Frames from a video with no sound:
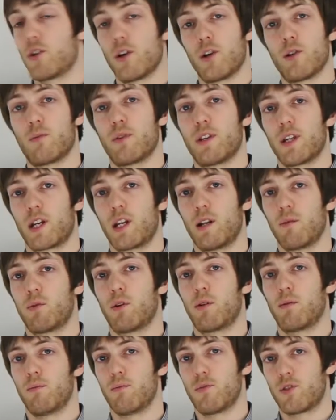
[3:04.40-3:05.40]
those particular
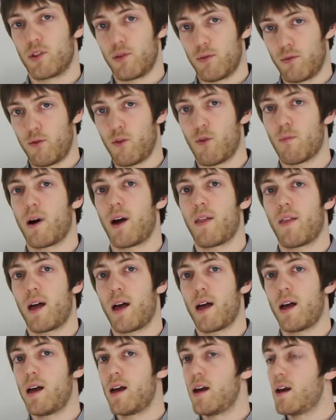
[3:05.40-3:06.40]
problems to format
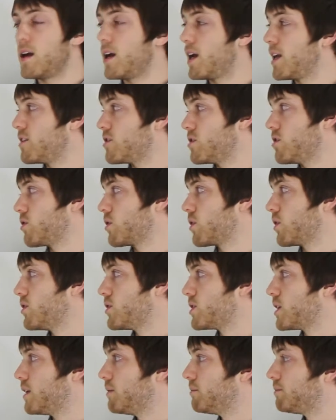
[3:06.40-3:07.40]
that into your
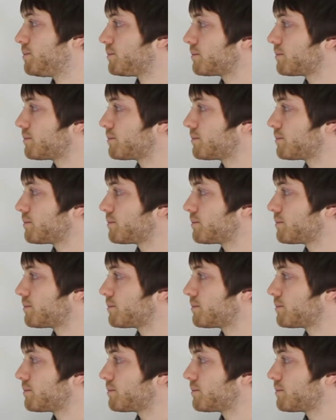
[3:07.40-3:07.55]
content.